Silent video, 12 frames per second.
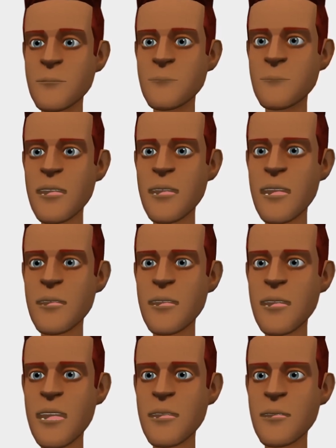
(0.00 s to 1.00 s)
Why Bear is
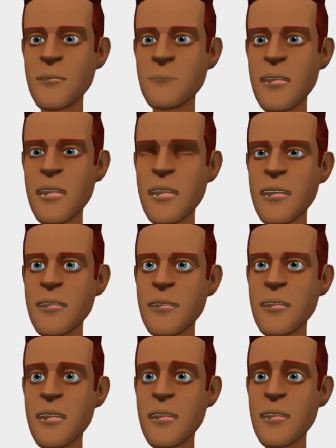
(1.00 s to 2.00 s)

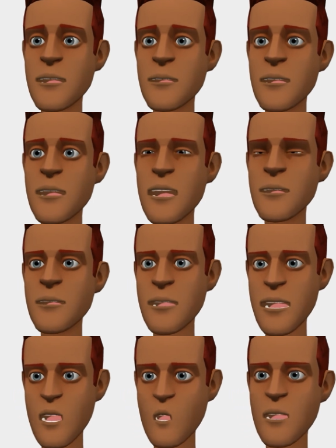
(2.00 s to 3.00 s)

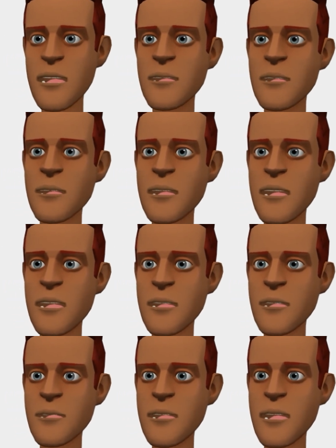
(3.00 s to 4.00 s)

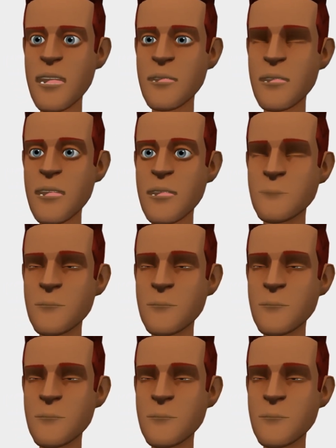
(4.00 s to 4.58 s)
99,999,999